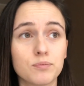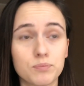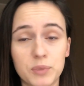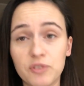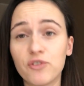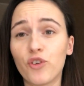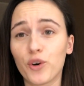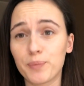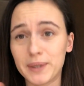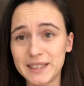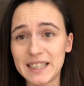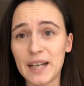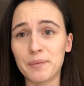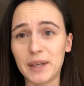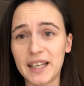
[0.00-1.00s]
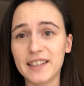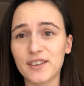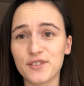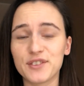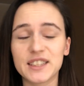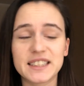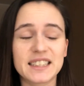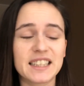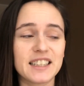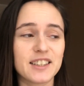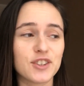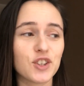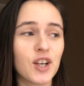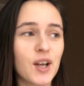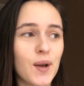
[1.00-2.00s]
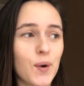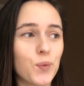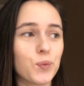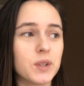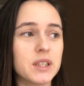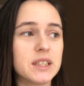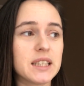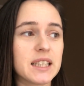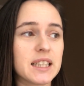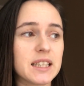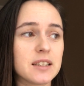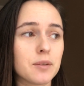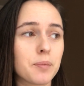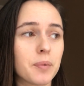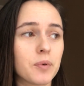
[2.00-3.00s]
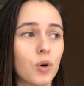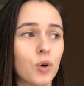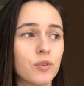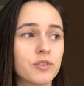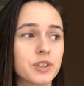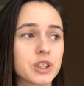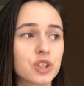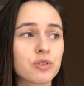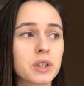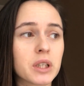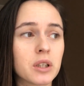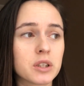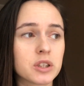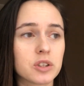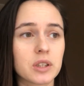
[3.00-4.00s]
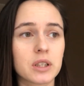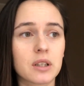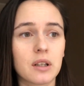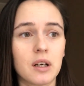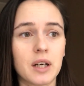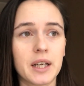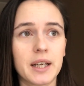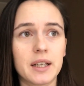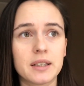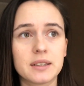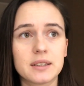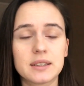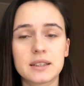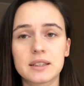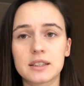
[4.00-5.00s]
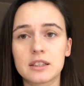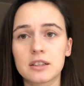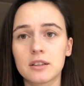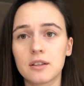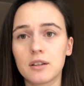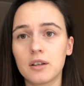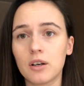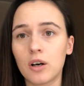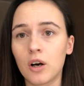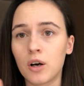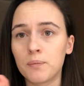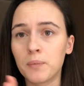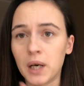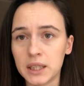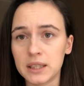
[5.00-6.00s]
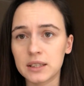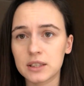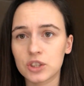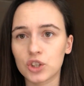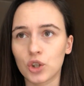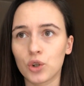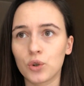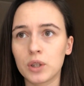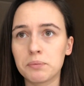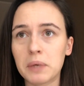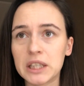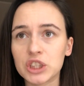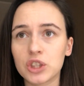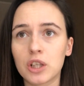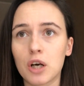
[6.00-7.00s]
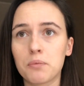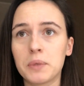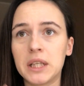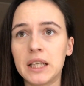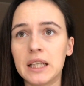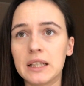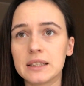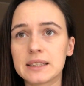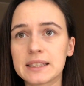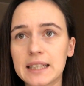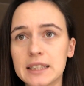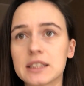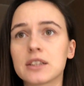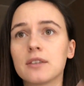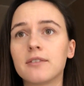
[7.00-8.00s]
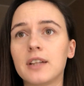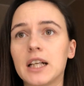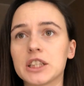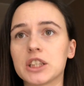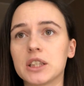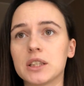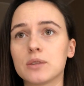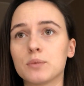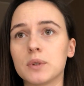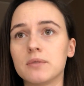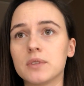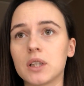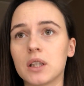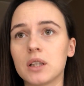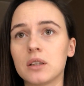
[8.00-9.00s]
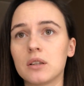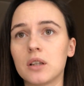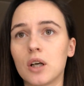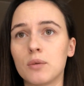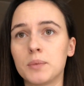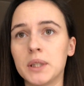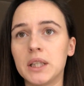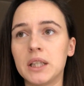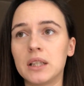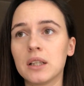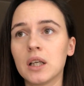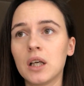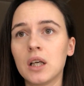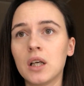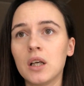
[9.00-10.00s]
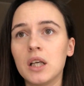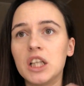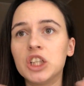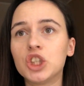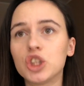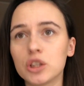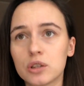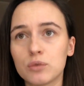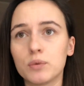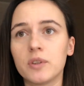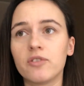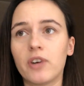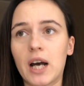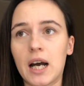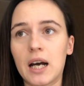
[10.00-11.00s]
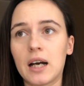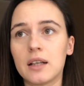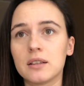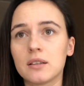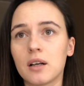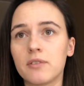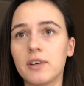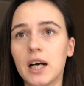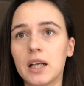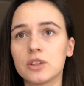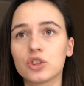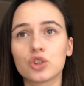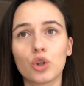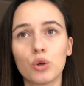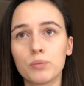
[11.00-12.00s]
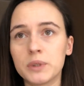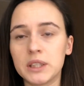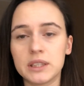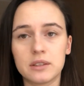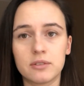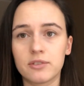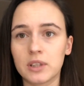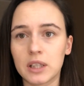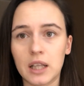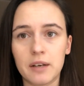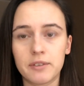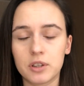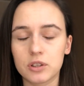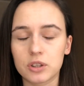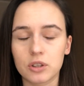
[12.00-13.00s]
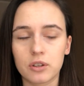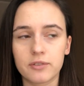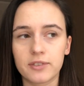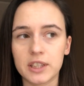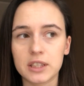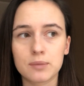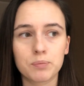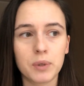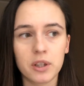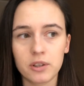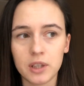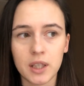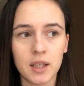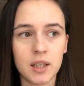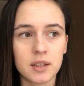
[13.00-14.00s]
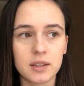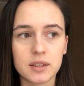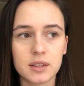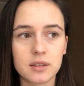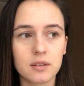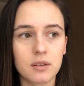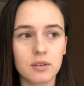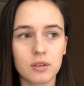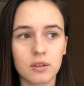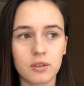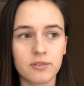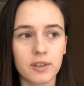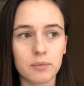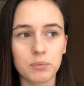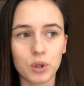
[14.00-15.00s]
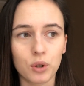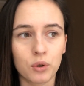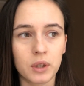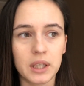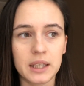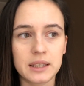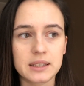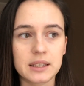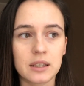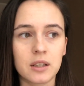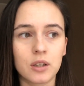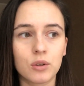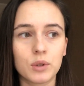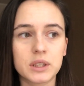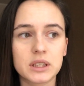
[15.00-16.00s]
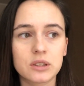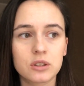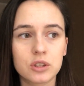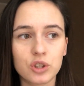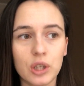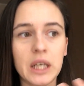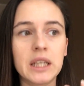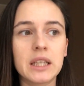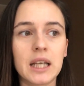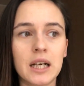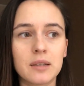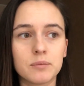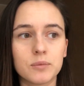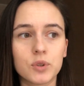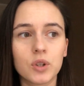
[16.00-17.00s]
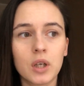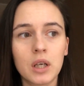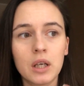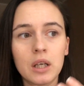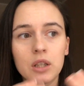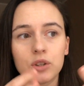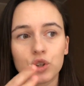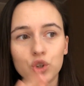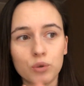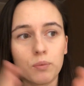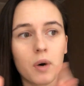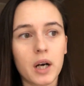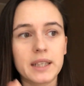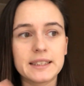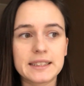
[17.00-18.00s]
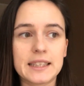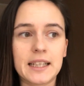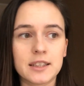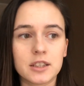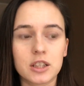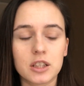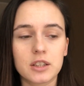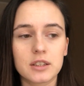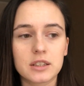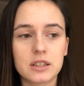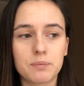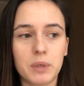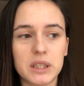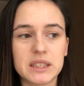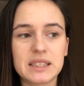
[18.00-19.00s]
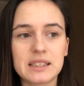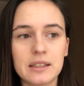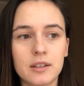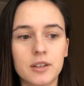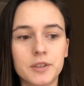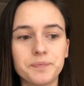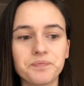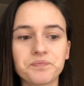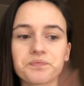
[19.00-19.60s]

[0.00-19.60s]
before pandemic obviously, we did over 300 clients a month. So imagine how many sets of lashes we've done, how many issues we've had. I've had so many different levels of experience of employees, and I always train them to my standards. But still,